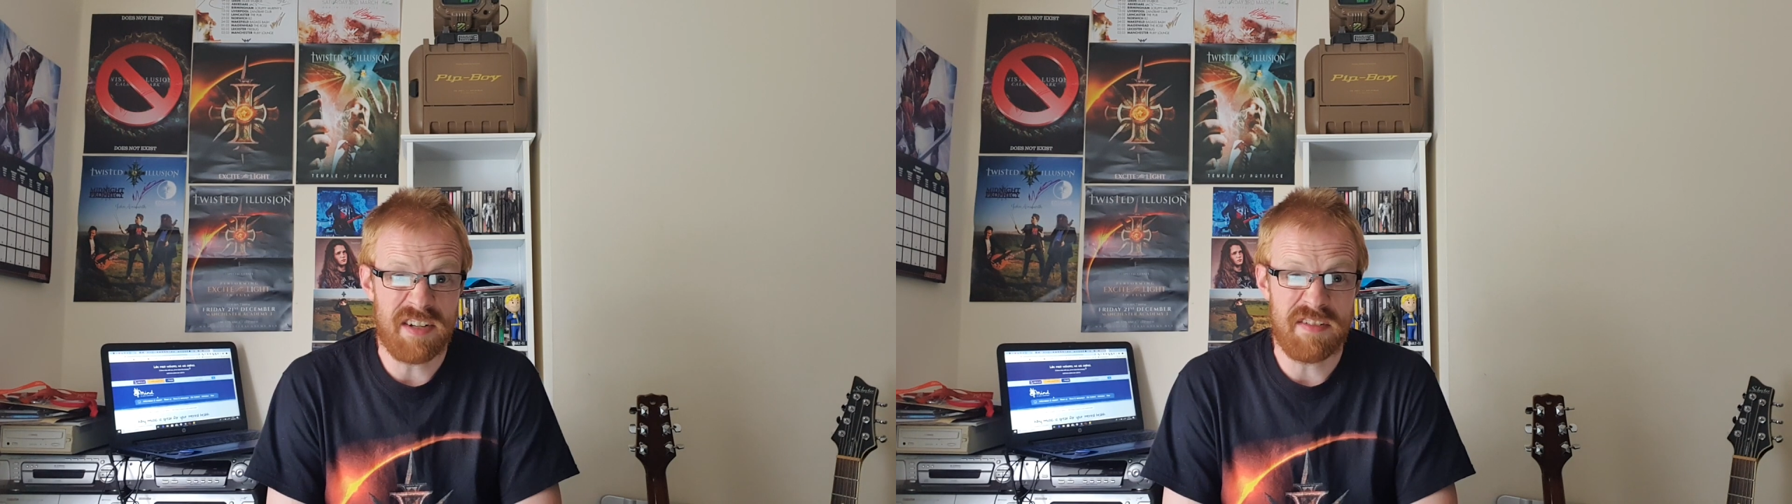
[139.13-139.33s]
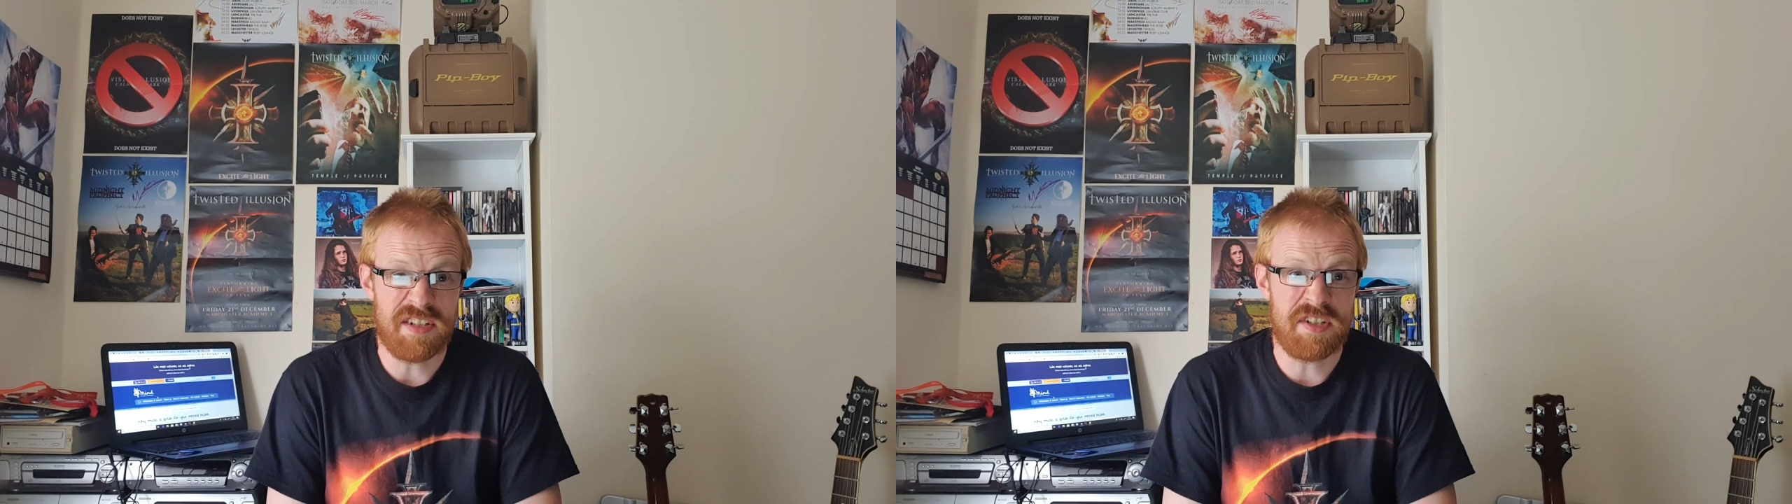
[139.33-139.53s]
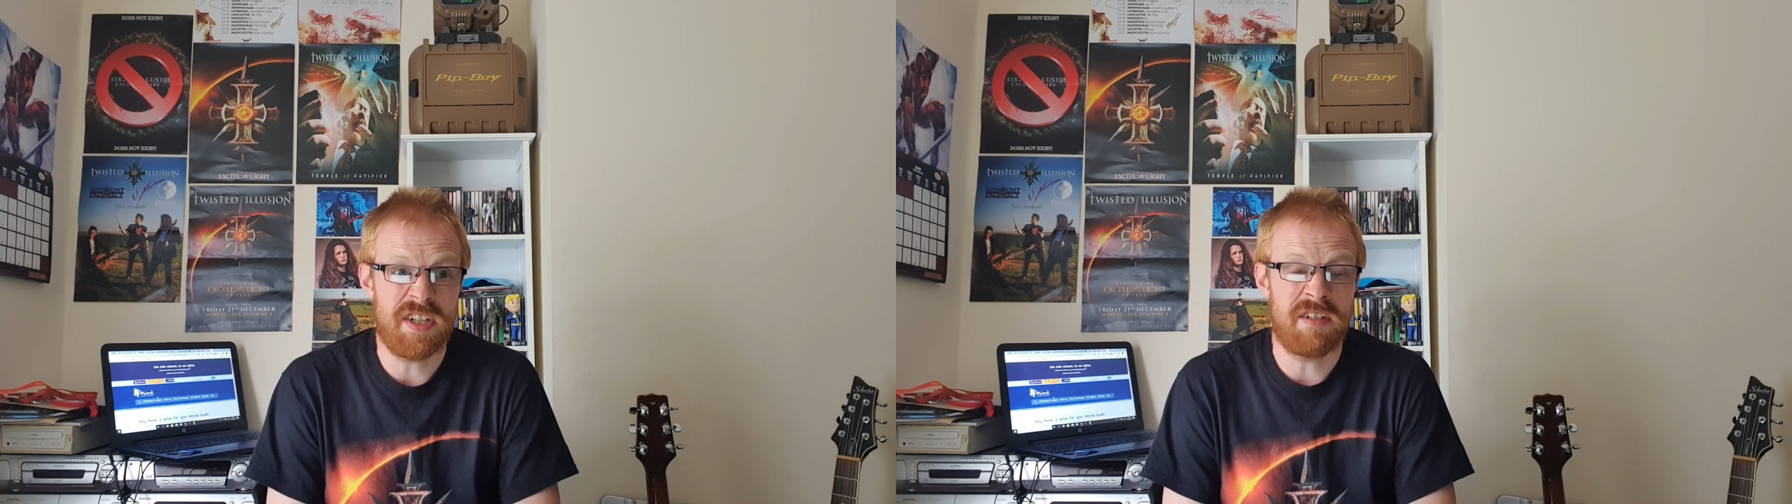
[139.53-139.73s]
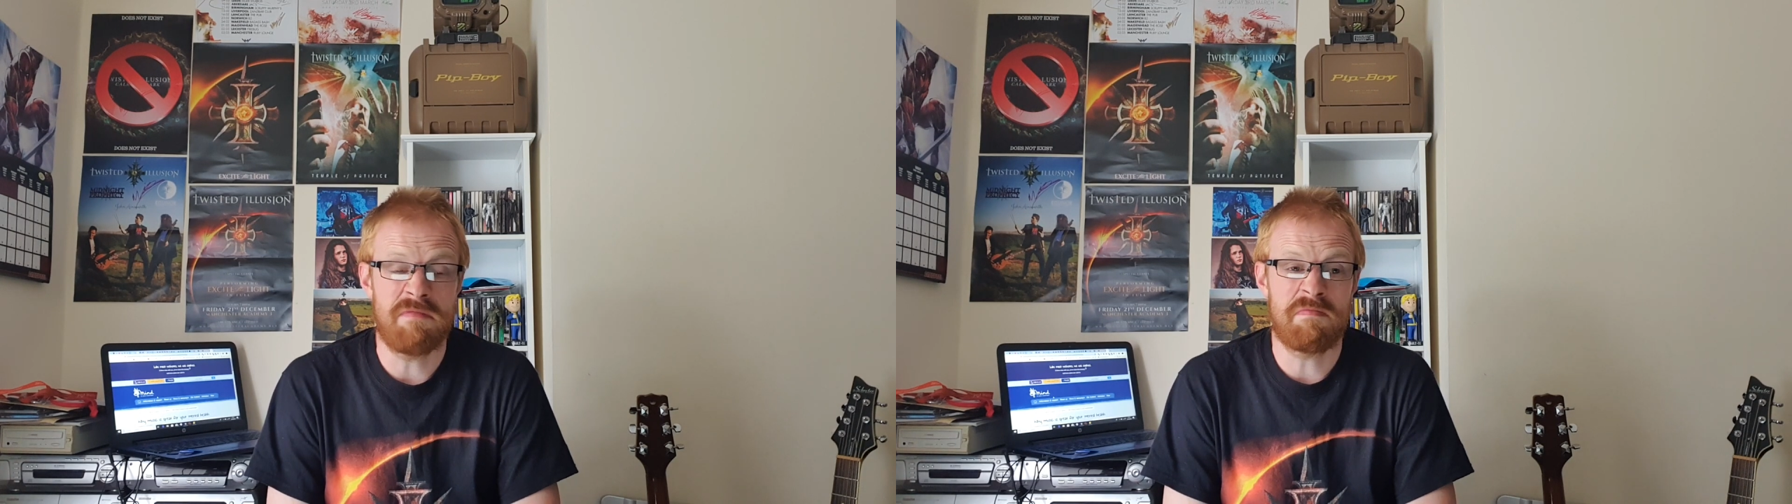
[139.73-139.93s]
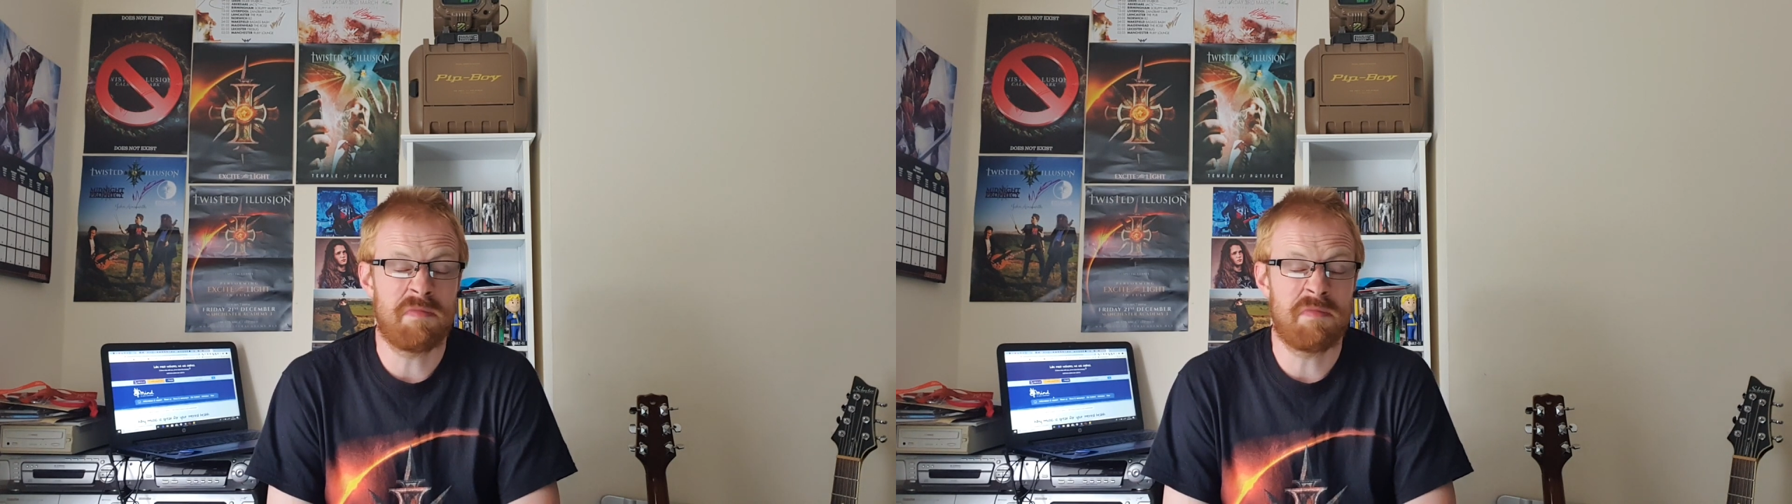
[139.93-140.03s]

of this year,